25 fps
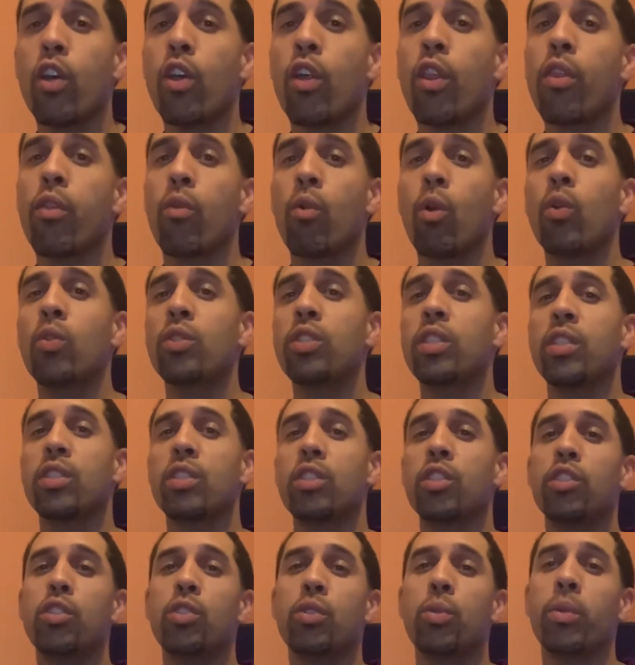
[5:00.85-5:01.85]
throws us
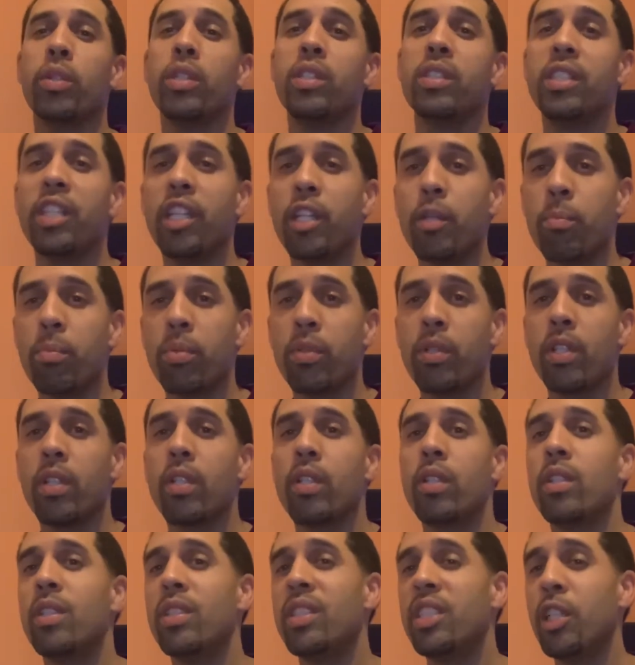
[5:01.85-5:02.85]
into a
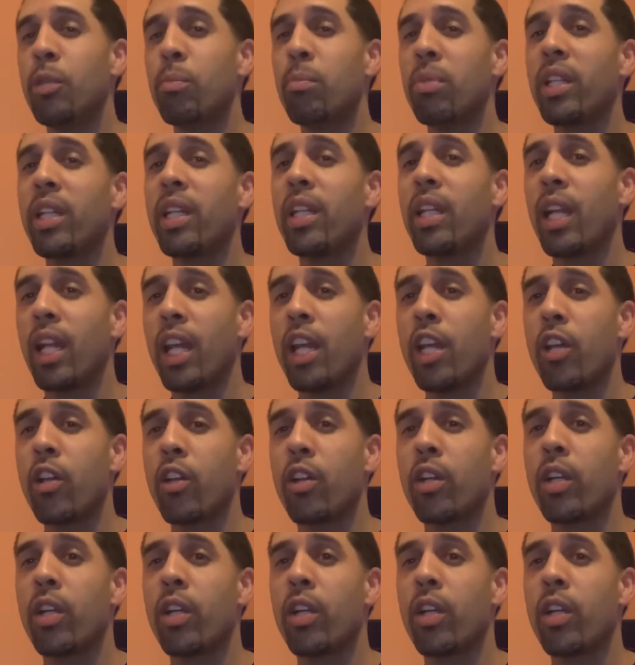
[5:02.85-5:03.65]
deeply layered